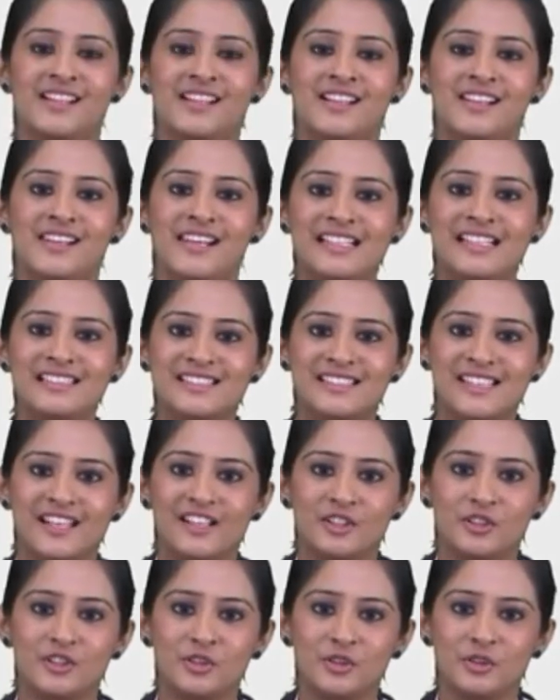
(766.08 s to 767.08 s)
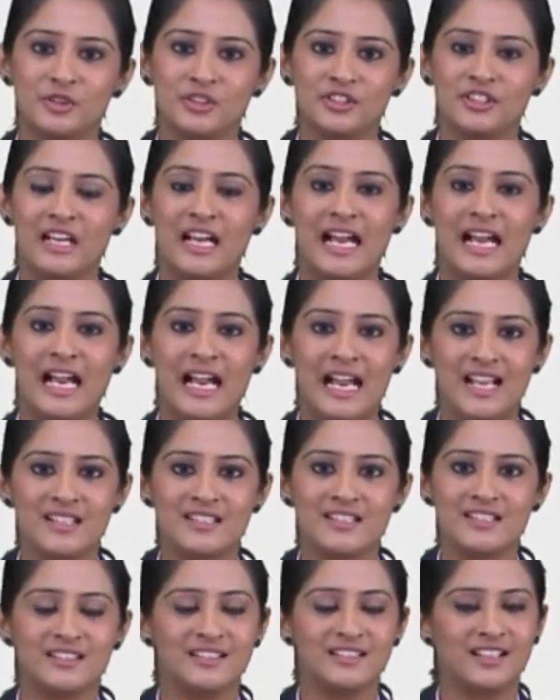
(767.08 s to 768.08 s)
Let's take a look
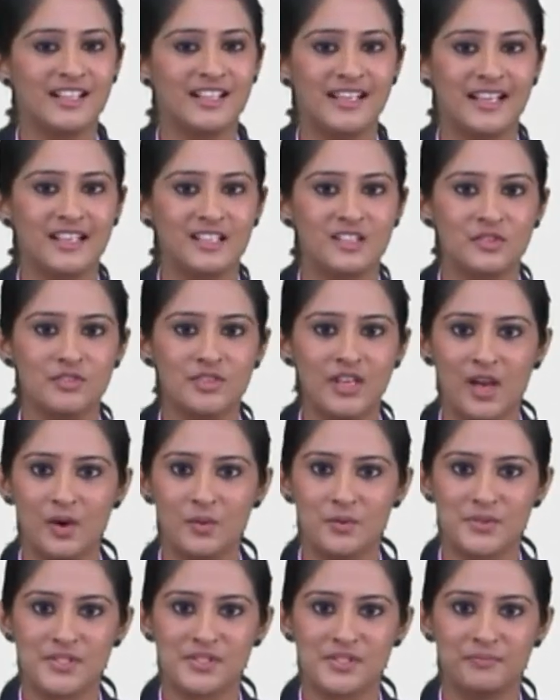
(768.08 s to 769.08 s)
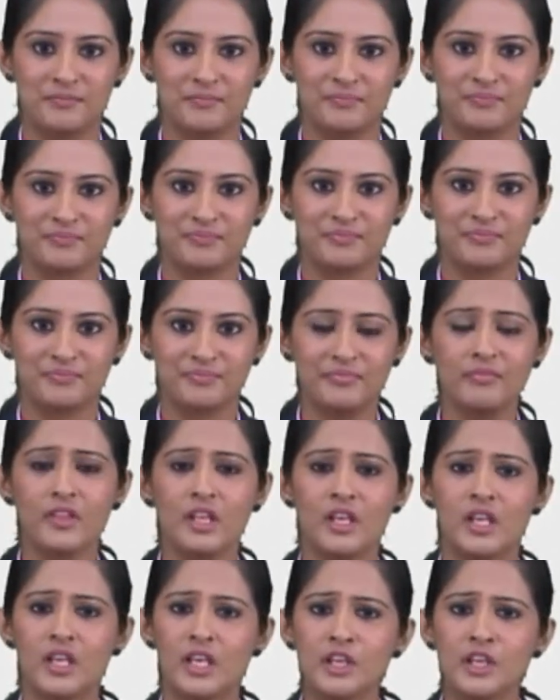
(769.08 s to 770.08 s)
at the collective nouns.
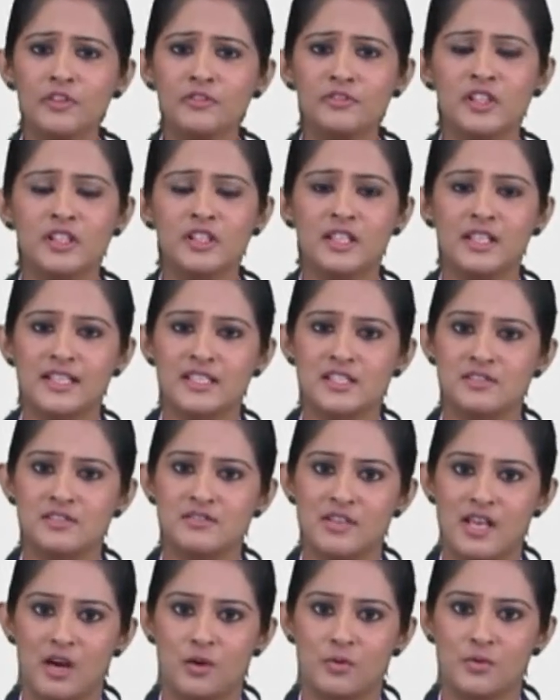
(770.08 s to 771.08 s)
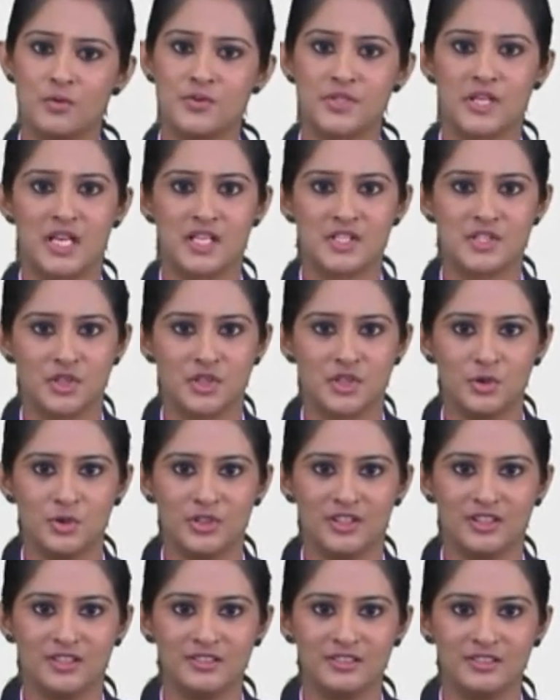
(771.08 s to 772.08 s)
If the collective nouns are
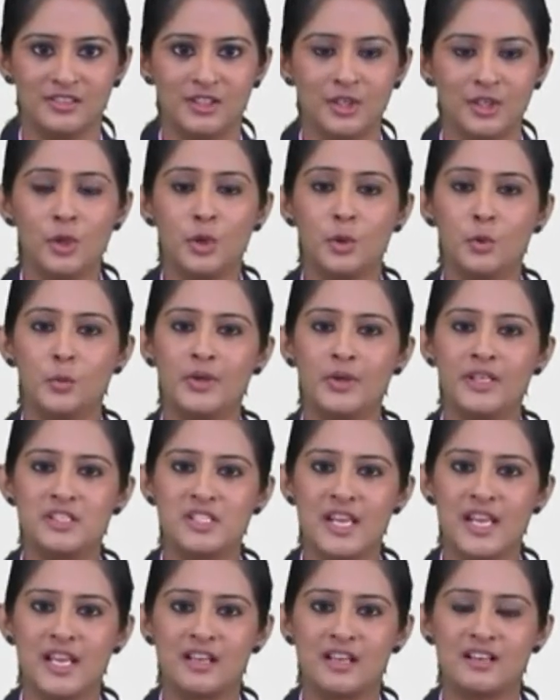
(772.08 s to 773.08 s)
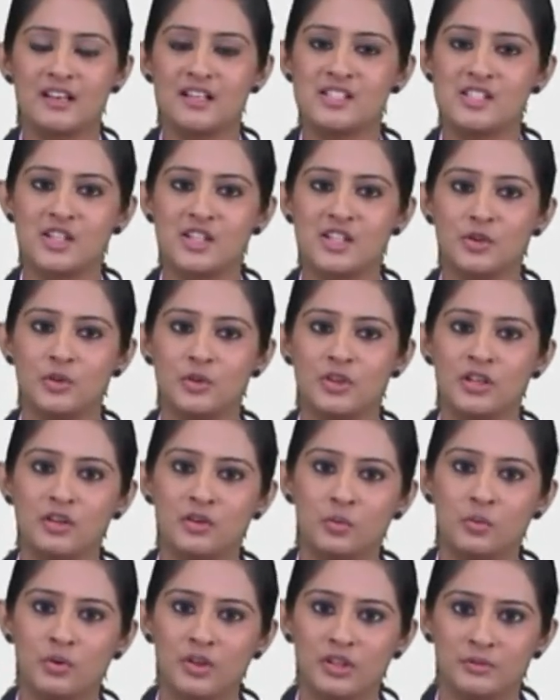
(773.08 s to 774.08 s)
singular, we take a singular
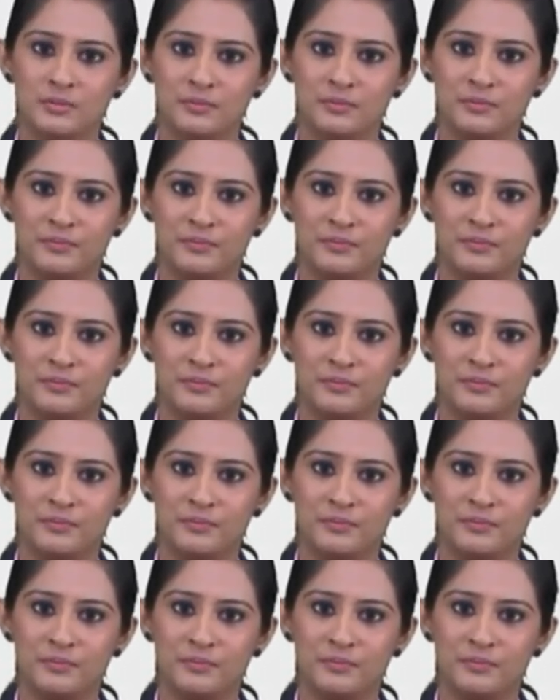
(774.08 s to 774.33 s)
verb.